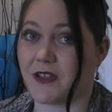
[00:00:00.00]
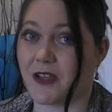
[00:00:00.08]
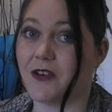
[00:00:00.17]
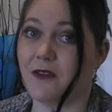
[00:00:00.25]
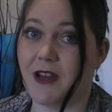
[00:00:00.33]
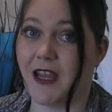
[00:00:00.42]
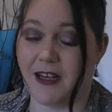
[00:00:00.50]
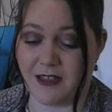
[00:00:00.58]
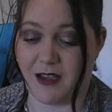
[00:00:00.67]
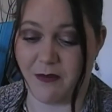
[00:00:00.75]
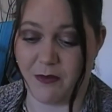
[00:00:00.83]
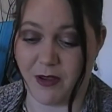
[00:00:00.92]
I could end
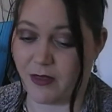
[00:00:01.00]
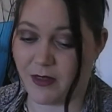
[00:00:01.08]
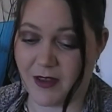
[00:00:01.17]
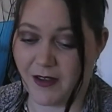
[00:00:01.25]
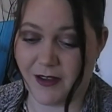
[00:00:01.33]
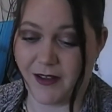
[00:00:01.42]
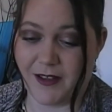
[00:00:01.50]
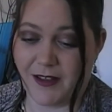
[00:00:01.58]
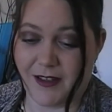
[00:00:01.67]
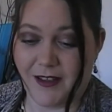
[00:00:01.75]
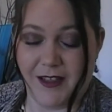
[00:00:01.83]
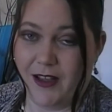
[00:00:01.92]
up with
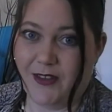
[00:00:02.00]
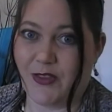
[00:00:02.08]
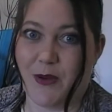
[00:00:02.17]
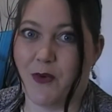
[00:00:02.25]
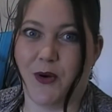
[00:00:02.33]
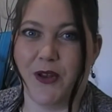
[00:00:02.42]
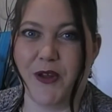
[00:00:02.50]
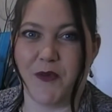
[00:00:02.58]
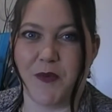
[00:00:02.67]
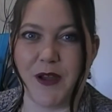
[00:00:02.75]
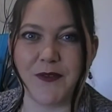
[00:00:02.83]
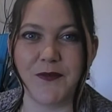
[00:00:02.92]
them all over
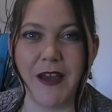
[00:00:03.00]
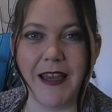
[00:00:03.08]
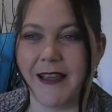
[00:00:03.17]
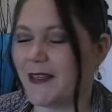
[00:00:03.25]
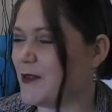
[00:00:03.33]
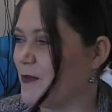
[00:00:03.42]
my face,